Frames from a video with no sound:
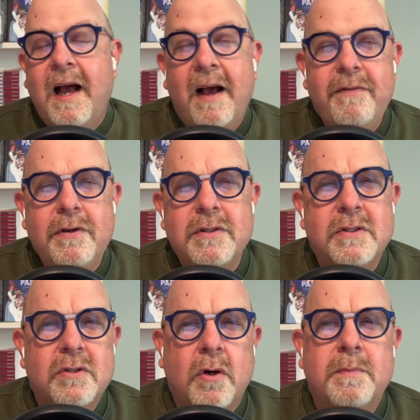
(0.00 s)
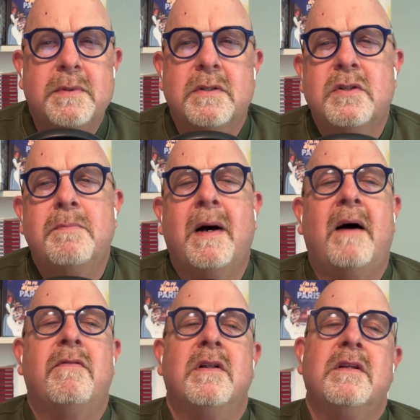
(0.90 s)
have you stopped to
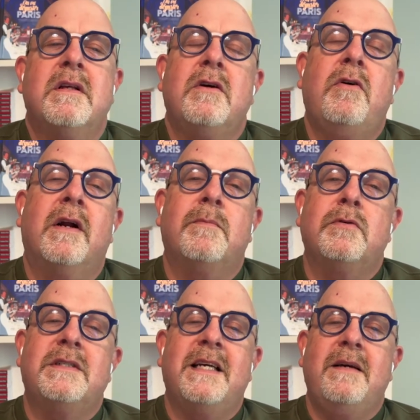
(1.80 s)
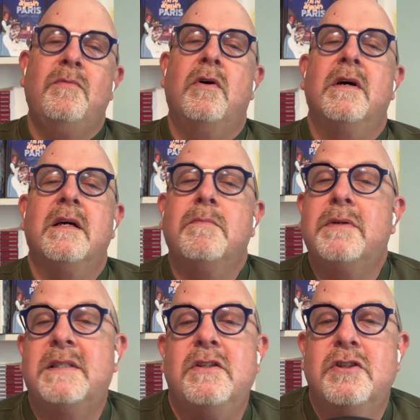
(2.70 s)
marvel at the incredible teamwork and
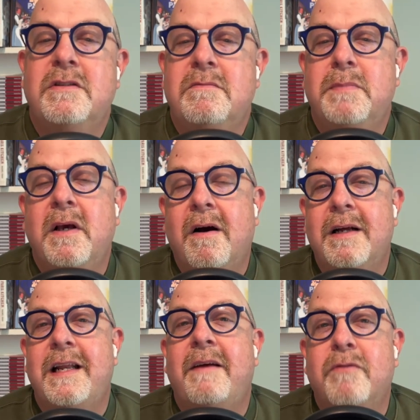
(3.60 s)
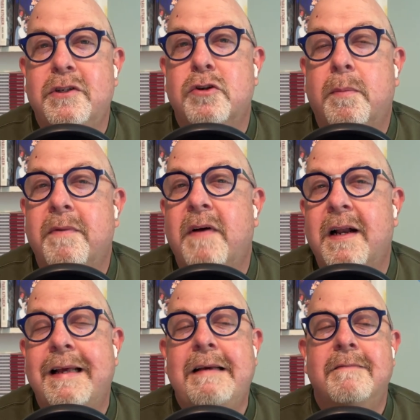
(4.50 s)
precision behind every drop of honey?